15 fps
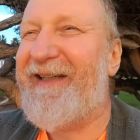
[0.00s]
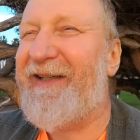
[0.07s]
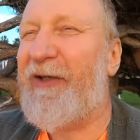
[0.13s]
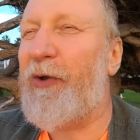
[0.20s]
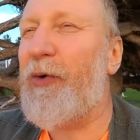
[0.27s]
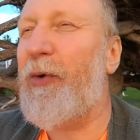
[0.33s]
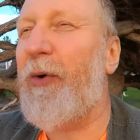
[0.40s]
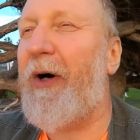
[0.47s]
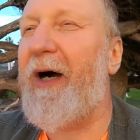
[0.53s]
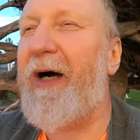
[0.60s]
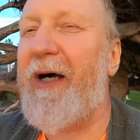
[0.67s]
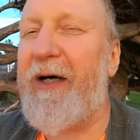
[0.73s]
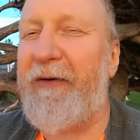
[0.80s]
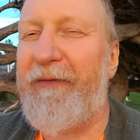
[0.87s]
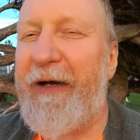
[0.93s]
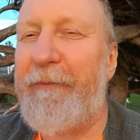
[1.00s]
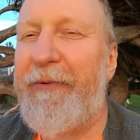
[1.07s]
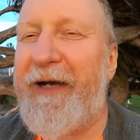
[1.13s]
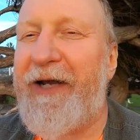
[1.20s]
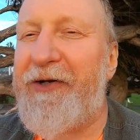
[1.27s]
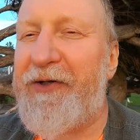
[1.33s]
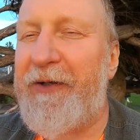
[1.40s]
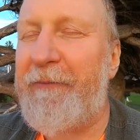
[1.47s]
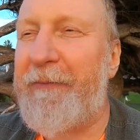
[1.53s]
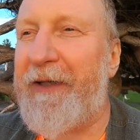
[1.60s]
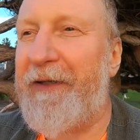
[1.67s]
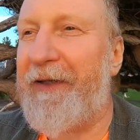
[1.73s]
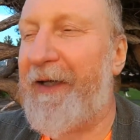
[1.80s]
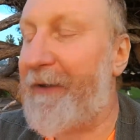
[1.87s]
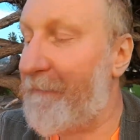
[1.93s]
you are a vibration
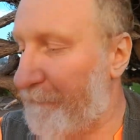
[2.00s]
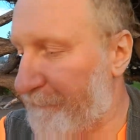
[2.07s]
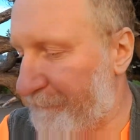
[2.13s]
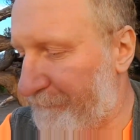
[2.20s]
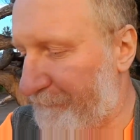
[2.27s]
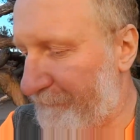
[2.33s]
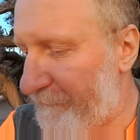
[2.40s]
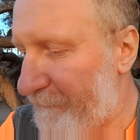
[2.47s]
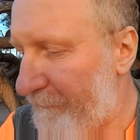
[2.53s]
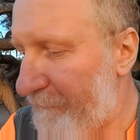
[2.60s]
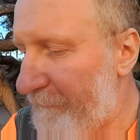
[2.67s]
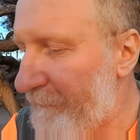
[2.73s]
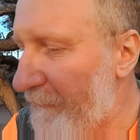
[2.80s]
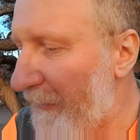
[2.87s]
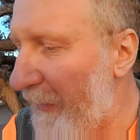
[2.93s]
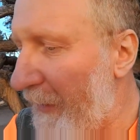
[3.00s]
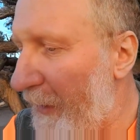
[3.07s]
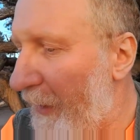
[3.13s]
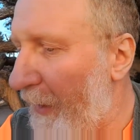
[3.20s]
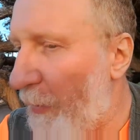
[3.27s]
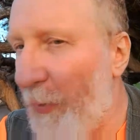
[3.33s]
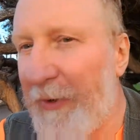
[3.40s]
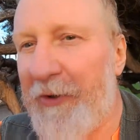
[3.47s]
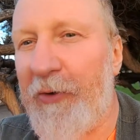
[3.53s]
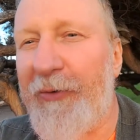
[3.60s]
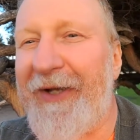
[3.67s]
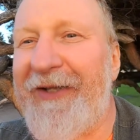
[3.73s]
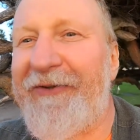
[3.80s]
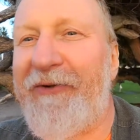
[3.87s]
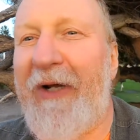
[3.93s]
but then when you
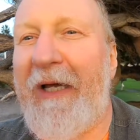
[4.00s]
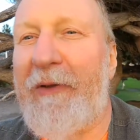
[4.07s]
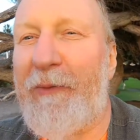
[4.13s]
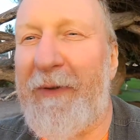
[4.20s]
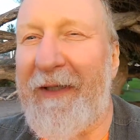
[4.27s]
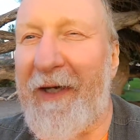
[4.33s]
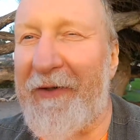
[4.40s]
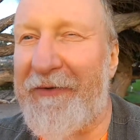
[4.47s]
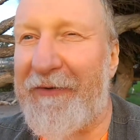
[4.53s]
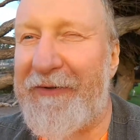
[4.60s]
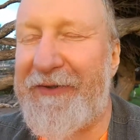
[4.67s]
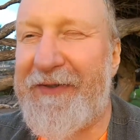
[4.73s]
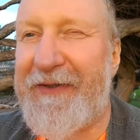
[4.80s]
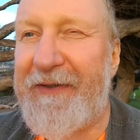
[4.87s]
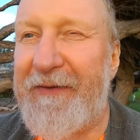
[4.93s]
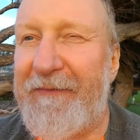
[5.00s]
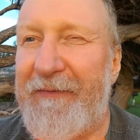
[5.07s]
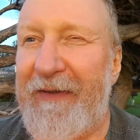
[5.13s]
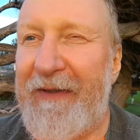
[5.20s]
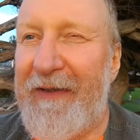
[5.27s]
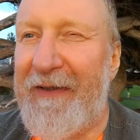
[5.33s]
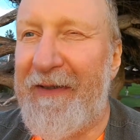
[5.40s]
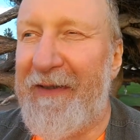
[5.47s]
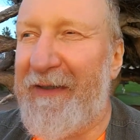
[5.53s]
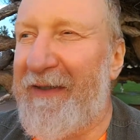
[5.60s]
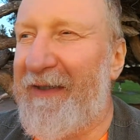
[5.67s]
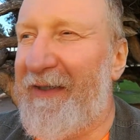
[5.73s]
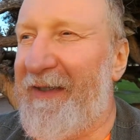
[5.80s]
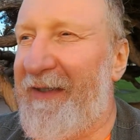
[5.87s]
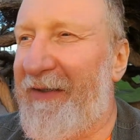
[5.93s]
interact with others
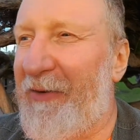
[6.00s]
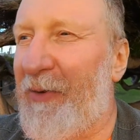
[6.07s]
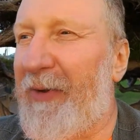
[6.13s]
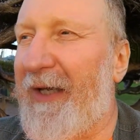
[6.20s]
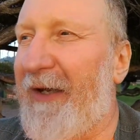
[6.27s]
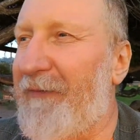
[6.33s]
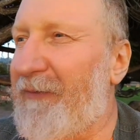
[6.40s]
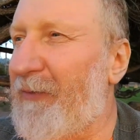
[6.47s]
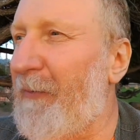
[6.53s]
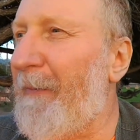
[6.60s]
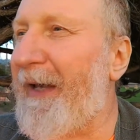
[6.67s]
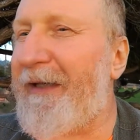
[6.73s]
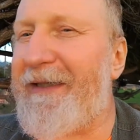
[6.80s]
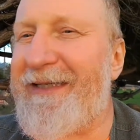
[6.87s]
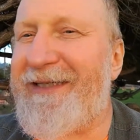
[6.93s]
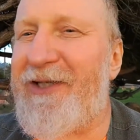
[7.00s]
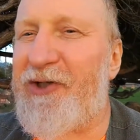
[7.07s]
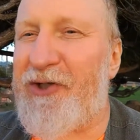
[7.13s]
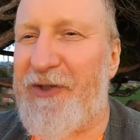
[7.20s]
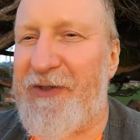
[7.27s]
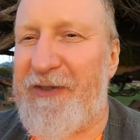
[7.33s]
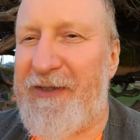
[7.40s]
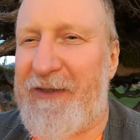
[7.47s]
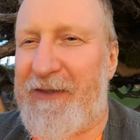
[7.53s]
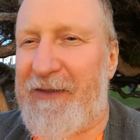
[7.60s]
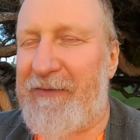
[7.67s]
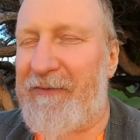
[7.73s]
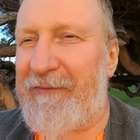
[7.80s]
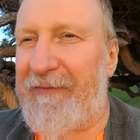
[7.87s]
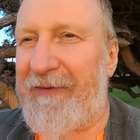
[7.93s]
you have to make
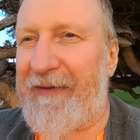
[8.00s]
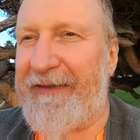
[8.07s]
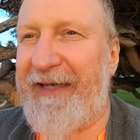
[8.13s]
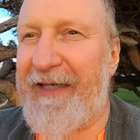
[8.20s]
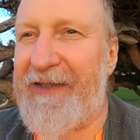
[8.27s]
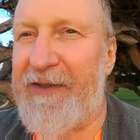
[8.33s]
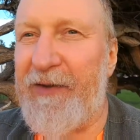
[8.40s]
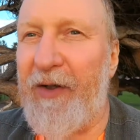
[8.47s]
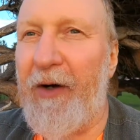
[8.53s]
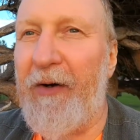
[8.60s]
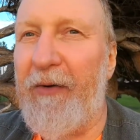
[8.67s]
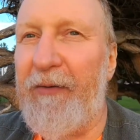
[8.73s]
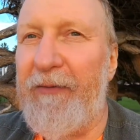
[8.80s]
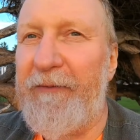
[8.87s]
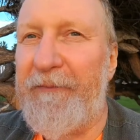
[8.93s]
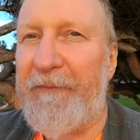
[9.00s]
decisions yes no